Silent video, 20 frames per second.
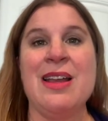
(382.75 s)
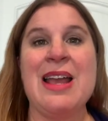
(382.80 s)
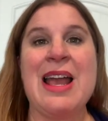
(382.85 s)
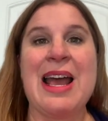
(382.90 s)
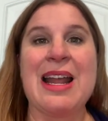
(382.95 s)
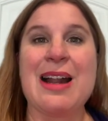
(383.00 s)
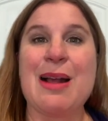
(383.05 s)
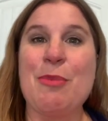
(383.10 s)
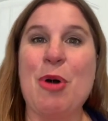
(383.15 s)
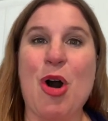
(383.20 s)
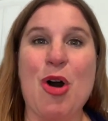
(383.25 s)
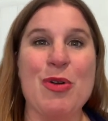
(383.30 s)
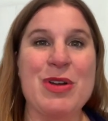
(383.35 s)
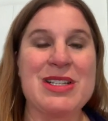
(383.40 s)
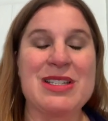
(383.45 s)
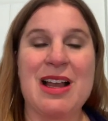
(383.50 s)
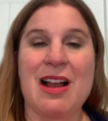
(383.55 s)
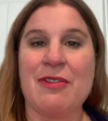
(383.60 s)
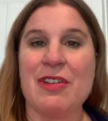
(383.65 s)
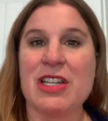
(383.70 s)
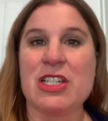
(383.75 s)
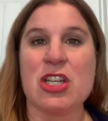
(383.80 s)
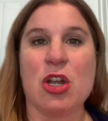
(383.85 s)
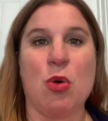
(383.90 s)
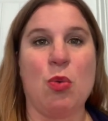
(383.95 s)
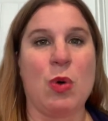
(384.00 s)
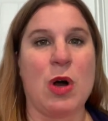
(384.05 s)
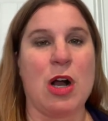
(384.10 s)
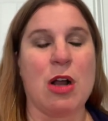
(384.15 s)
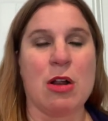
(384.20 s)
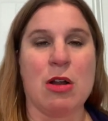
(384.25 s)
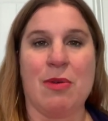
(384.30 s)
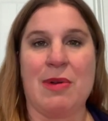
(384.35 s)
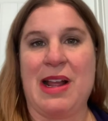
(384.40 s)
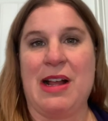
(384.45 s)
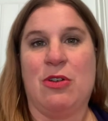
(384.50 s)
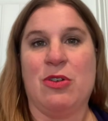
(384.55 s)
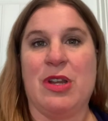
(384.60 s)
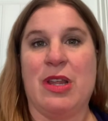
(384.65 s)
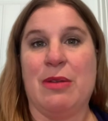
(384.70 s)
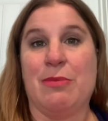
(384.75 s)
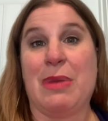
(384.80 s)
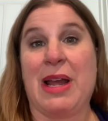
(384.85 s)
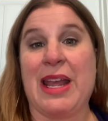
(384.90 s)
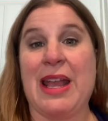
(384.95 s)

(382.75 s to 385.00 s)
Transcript: and I'm always having to walk around in my